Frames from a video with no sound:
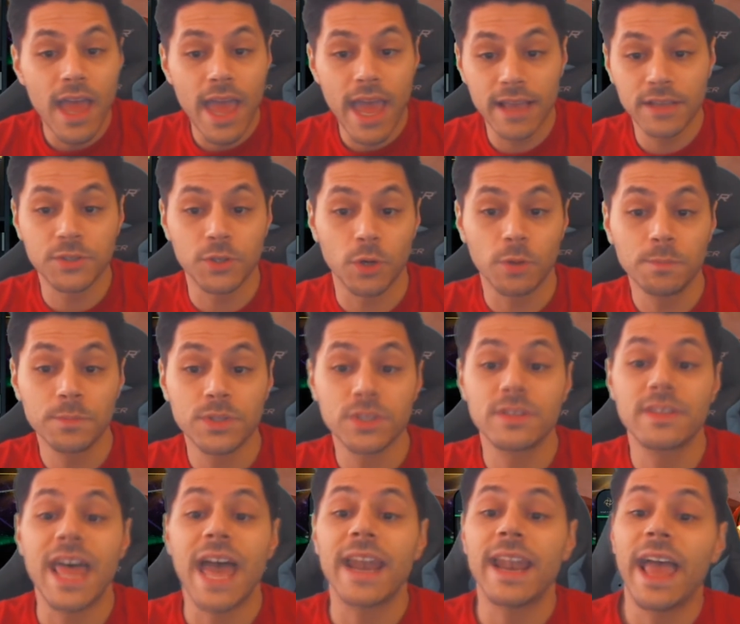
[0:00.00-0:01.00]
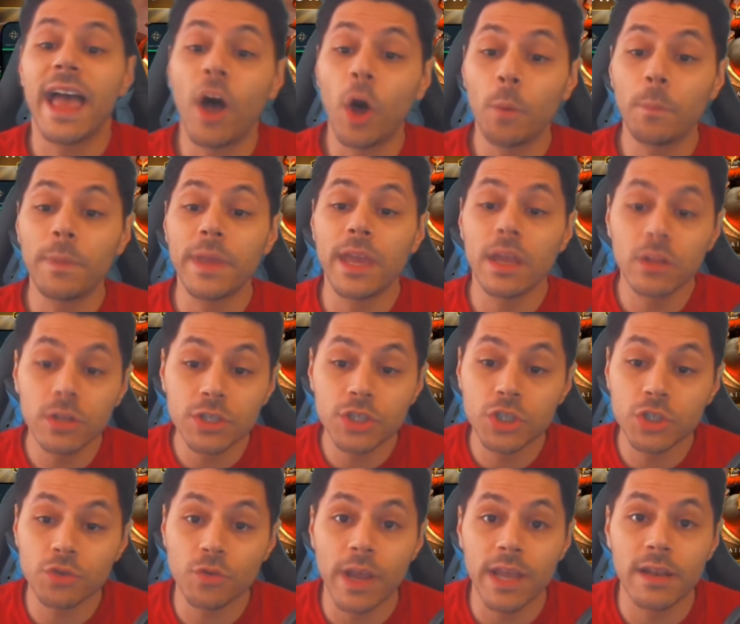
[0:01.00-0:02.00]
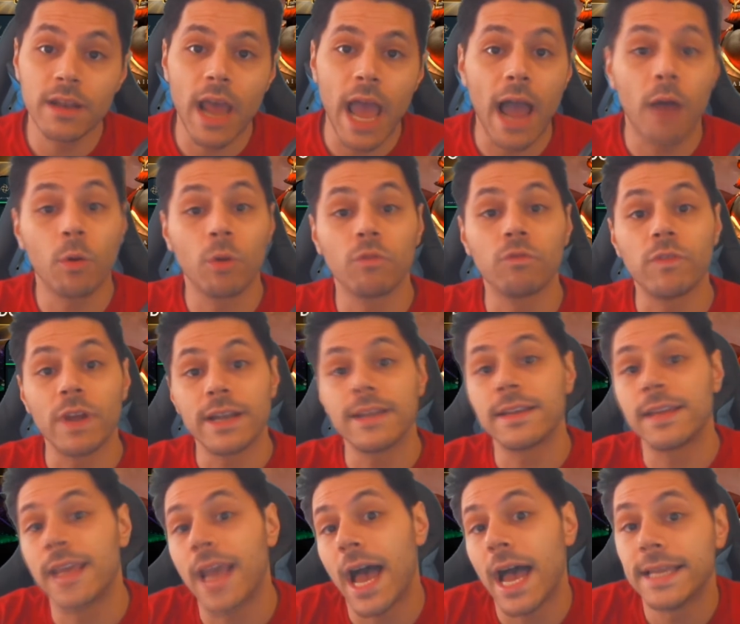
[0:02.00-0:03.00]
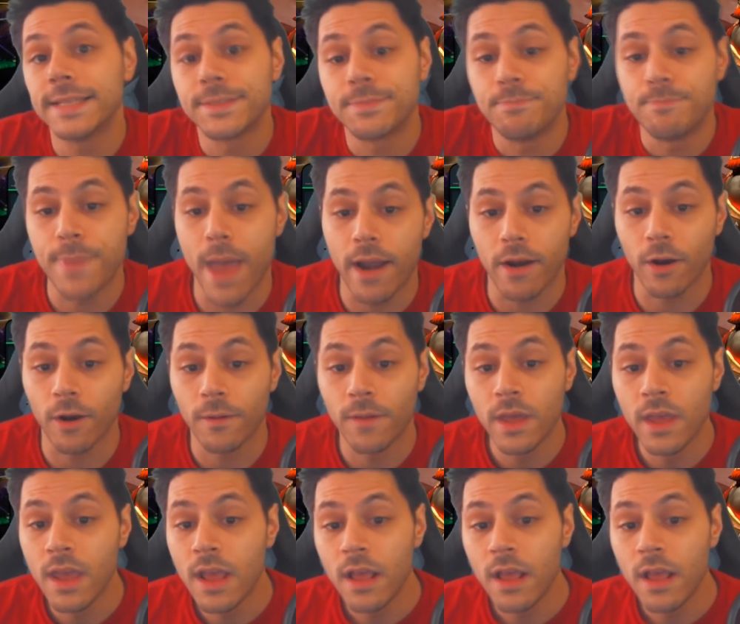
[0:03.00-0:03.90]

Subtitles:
excerpts that help illustrate our written guides better.